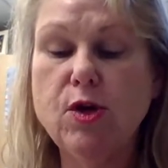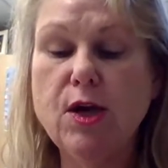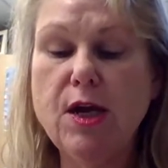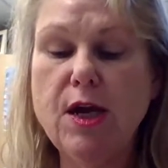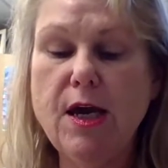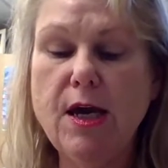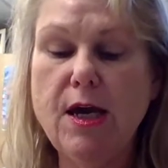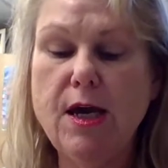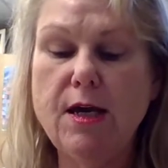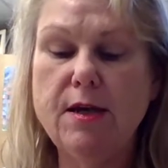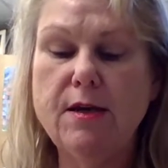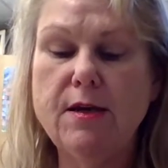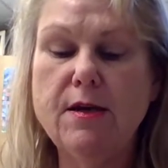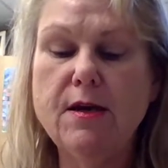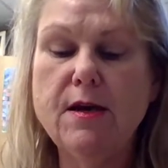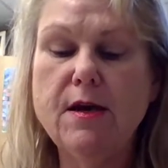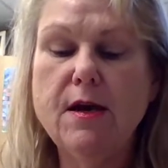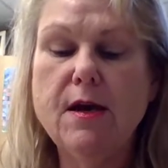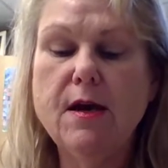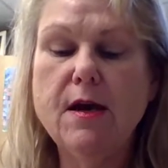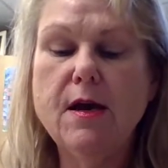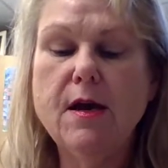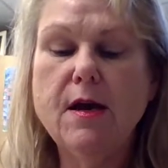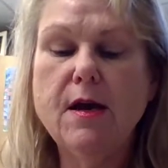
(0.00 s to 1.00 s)
can
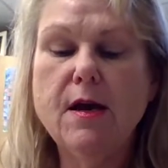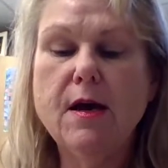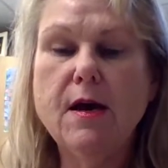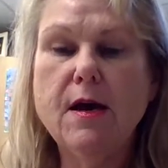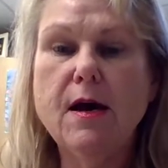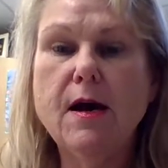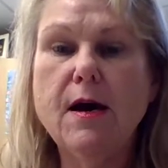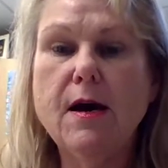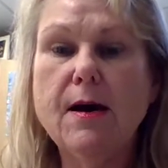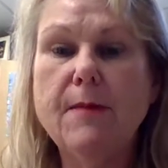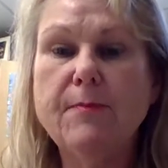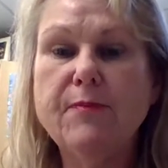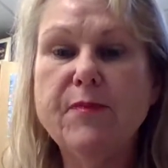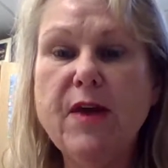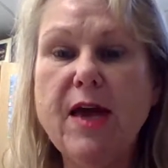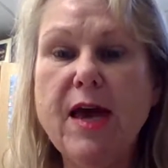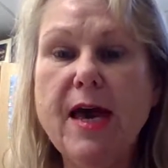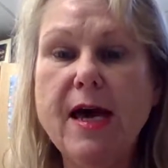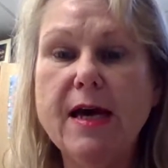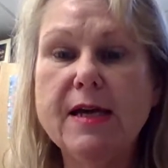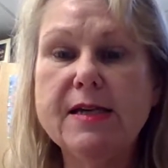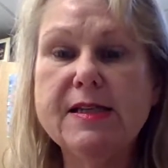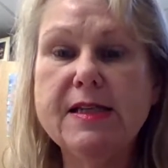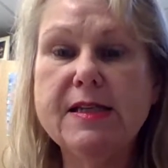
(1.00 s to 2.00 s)

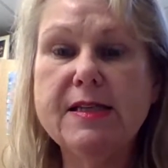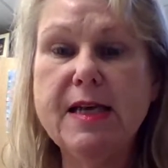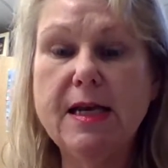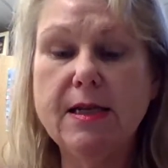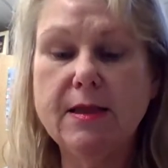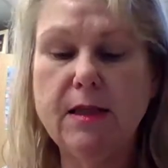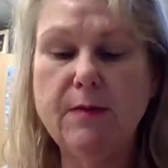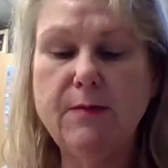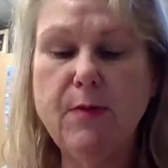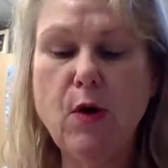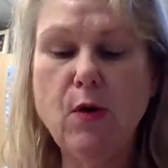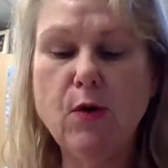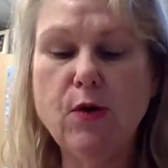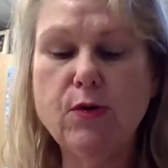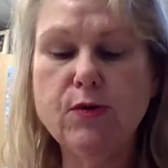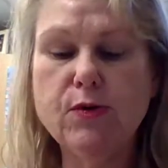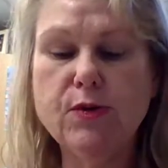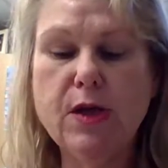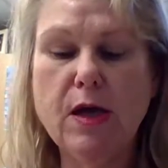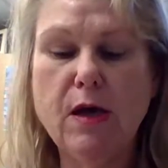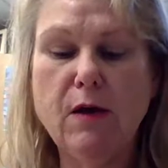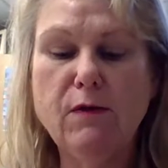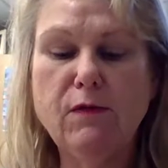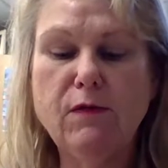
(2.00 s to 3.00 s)
accidentally poke
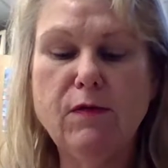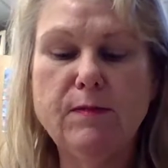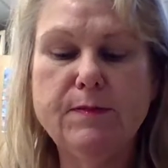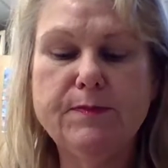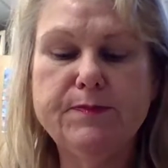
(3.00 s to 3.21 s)
yourself.